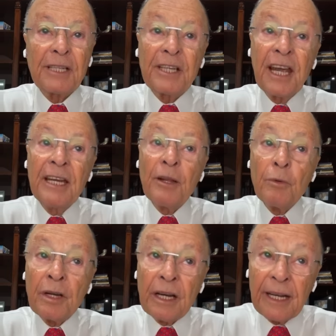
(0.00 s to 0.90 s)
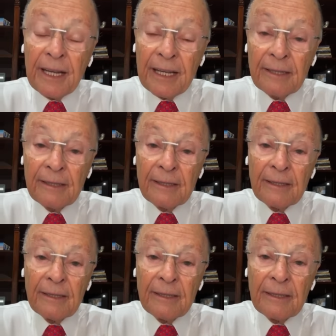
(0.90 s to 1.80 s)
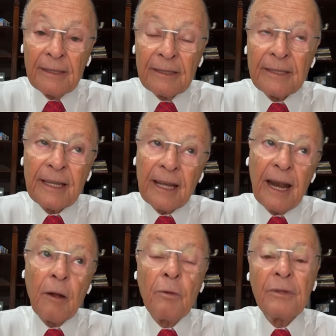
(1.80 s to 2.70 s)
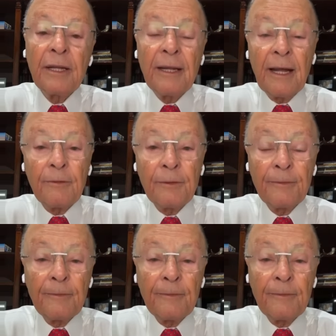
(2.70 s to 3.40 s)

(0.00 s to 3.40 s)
But he who does not believe will be condemned."